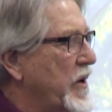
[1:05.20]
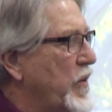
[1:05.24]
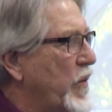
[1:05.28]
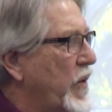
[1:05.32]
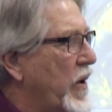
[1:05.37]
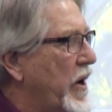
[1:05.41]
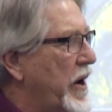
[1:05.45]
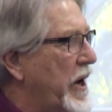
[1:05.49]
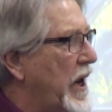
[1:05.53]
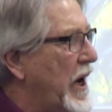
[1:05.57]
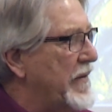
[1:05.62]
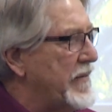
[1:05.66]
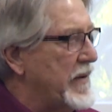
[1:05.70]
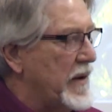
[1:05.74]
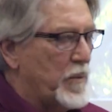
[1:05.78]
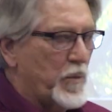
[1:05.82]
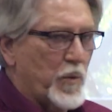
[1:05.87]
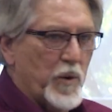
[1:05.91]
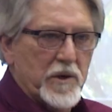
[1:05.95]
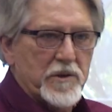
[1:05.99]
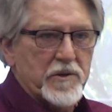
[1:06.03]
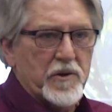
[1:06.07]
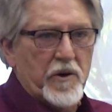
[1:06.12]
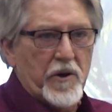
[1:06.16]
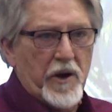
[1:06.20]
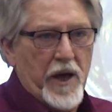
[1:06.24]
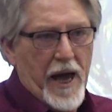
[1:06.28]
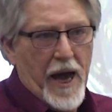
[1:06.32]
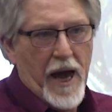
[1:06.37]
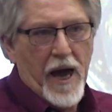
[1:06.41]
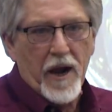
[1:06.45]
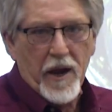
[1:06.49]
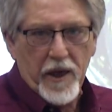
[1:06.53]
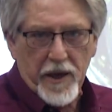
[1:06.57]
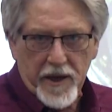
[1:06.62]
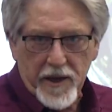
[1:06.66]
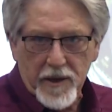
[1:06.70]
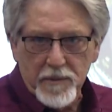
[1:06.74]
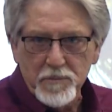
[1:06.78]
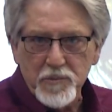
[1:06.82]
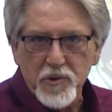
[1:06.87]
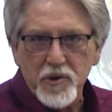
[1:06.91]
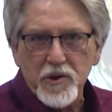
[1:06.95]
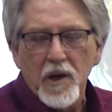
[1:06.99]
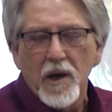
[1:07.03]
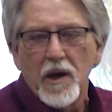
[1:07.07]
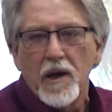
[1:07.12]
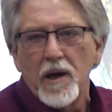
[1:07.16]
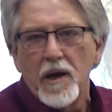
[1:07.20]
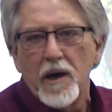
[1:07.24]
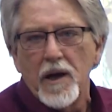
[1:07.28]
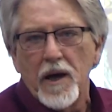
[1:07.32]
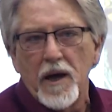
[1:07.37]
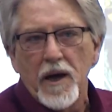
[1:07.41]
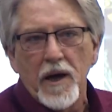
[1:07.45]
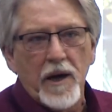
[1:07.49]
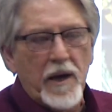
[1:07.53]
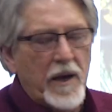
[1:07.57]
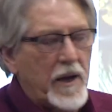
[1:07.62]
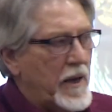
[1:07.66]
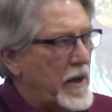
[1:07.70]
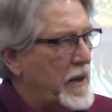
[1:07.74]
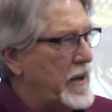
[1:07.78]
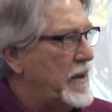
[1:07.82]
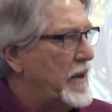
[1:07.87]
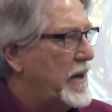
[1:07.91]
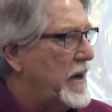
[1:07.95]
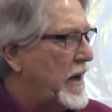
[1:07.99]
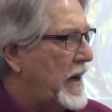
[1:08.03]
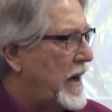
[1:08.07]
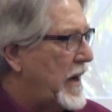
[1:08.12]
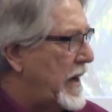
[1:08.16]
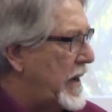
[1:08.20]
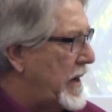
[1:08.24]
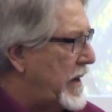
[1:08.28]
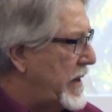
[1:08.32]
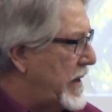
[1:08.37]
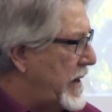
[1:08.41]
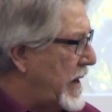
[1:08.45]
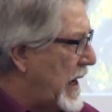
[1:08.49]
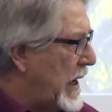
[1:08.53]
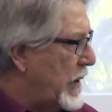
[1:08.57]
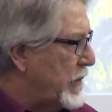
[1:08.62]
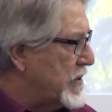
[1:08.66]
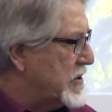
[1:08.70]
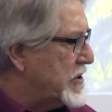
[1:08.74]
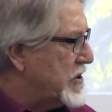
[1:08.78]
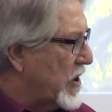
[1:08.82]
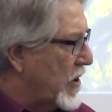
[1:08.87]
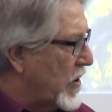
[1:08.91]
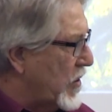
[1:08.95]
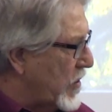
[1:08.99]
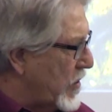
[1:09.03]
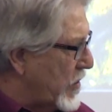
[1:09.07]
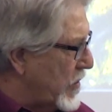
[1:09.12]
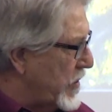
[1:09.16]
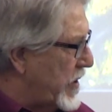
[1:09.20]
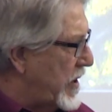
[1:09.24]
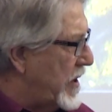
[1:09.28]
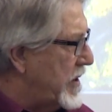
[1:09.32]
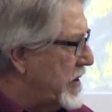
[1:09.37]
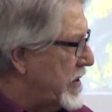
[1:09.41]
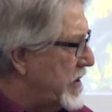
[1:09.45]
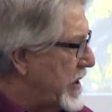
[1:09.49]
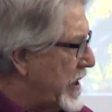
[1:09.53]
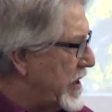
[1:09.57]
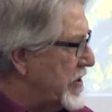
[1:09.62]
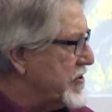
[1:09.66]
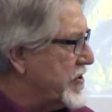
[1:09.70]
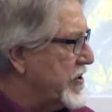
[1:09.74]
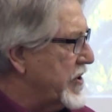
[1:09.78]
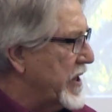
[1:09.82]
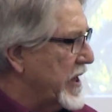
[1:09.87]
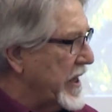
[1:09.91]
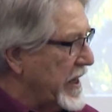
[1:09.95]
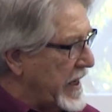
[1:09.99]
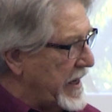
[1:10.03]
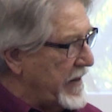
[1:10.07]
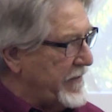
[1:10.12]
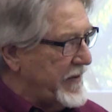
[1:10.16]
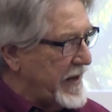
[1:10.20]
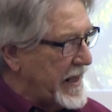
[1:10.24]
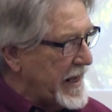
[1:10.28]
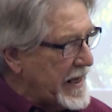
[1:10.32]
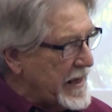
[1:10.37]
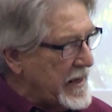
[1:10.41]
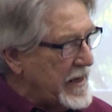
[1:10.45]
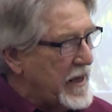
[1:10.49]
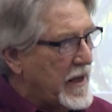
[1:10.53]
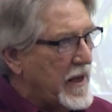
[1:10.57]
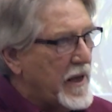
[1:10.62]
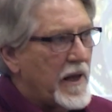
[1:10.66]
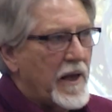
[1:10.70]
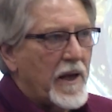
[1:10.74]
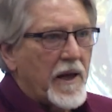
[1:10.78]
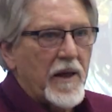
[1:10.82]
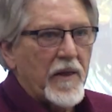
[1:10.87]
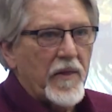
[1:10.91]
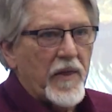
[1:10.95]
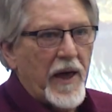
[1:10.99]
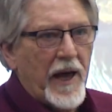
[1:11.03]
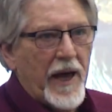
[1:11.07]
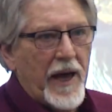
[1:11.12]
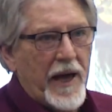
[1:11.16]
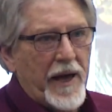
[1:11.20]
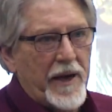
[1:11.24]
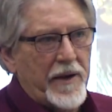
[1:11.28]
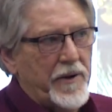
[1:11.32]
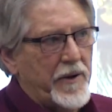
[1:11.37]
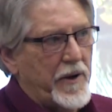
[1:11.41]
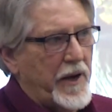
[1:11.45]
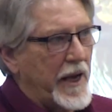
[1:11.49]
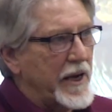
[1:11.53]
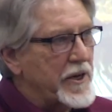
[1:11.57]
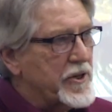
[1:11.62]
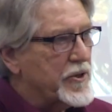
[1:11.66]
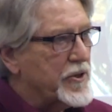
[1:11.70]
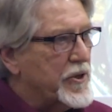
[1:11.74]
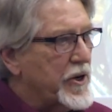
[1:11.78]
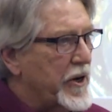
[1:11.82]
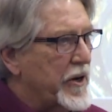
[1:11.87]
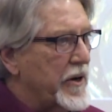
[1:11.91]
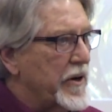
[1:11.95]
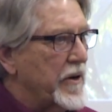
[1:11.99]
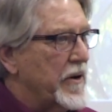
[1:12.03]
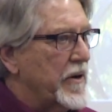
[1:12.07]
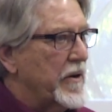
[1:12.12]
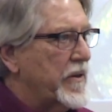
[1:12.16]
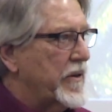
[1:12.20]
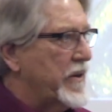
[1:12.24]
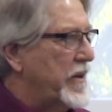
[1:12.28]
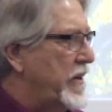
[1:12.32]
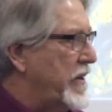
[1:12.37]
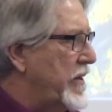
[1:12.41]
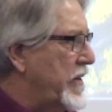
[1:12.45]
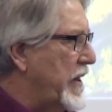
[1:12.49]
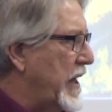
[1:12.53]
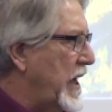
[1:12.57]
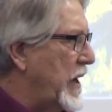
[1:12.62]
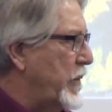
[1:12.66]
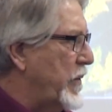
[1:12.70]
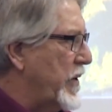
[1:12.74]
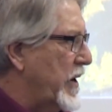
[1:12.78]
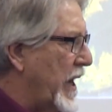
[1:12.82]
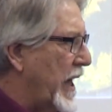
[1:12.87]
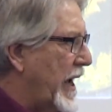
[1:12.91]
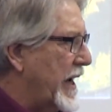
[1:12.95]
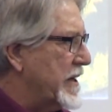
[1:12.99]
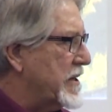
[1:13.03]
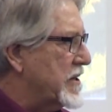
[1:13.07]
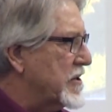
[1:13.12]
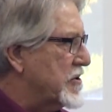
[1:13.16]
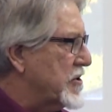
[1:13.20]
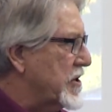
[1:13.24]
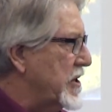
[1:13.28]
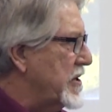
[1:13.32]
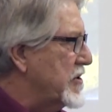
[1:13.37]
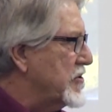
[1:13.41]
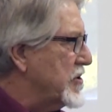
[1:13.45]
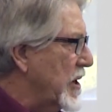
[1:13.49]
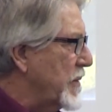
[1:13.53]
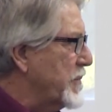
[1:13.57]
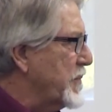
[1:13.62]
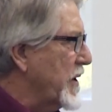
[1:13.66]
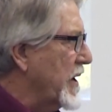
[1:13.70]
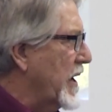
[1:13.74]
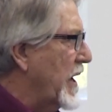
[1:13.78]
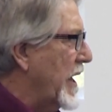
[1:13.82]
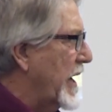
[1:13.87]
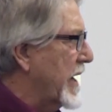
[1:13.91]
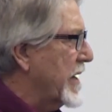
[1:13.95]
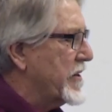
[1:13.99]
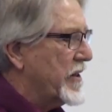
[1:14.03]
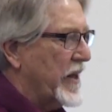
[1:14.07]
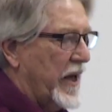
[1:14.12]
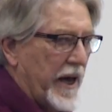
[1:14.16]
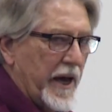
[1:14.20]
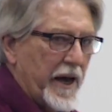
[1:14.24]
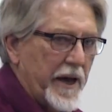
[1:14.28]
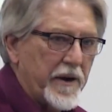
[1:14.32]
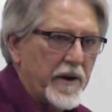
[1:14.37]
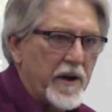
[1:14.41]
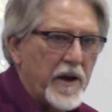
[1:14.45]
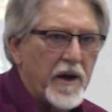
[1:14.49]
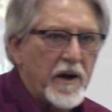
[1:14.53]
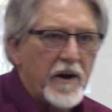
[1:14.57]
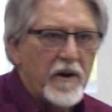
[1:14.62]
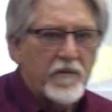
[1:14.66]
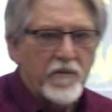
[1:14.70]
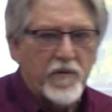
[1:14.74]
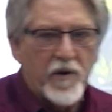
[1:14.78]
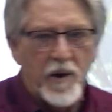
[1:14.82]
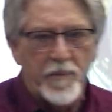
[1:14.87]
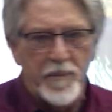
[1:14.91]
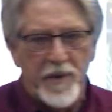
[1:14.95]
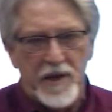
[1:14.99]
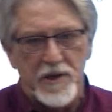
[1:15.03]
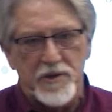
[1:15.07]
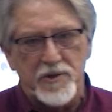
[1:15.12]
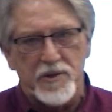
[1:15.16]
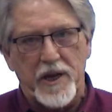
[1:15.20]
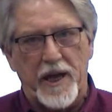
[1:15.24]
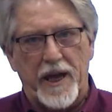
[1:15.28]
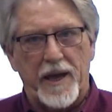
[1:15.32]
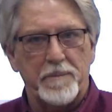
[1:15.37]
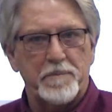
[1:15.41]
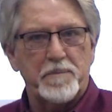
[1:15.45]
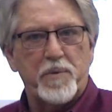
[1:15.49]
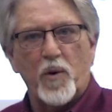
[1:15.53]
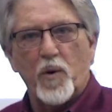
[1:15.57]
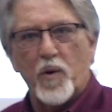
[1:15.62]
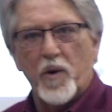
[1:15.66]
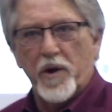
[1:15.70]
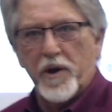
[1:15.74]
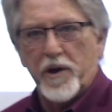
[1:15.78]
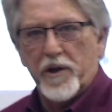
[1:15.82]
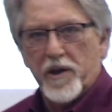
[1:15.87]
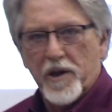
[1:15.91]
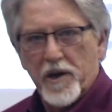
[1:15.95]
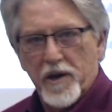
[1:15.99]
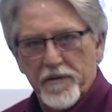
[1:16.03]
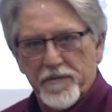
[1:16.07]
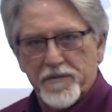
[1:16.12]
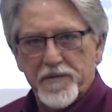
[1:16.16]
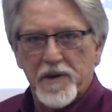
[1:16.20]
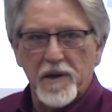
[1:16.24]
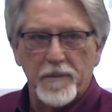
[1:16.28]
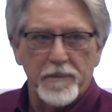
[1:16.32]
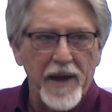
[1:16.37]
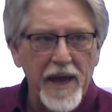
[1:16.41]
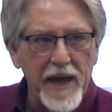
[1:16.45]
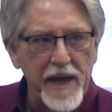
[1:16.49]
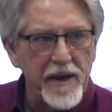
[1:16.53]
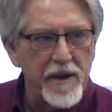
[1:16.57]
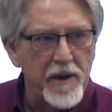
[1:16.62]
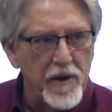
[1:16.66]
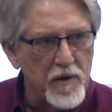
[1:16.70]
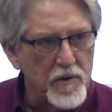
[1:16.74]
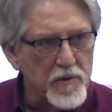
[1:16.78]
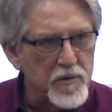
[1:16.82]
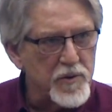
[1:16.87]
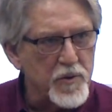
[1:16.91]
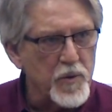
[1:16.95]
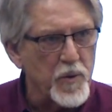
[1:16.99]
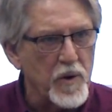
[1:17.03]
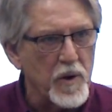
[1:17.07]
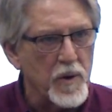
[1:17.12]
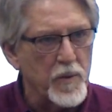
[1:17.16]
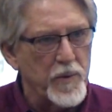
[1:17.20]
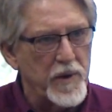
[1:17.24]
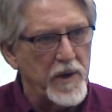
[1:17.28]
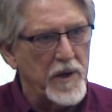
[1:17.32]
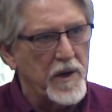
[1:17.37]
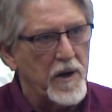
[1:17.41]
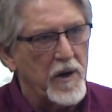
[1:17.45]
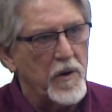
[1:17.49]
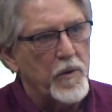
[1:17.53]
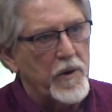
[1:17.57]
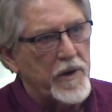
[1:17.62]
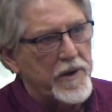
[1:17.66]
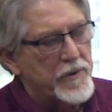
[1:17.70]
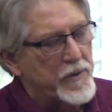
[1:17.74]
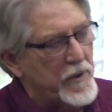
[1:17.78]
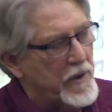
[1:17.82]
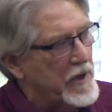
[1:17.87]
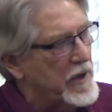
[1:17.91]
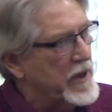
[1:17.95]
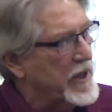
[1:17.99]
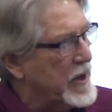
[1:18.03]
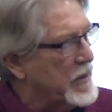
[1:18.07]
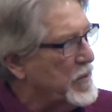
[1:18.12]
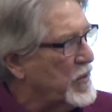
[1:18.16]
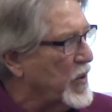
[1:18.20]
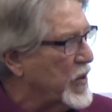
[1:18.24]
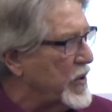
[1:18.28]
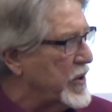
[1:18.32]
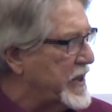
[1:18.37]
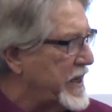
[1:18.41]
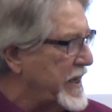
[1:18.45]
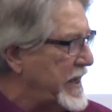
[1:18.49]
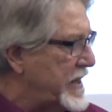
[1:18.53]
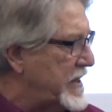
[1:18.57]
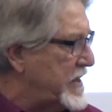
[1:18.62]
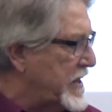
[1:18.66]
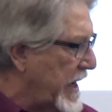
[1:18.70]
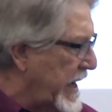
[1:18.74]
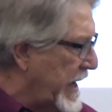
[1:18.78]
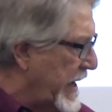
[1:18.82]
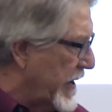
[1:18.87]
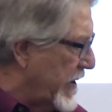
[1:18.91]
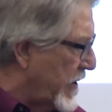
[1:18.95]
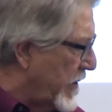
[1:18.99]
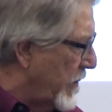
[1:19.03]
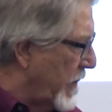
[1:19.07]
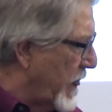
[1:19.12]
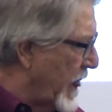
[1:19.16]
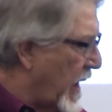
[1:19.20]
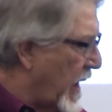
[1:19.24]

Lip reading: One of them was on alliums. I was told yesterday evening that next year they would like to see something like that from a standpoint of tomatoes, where we go into a little more detail.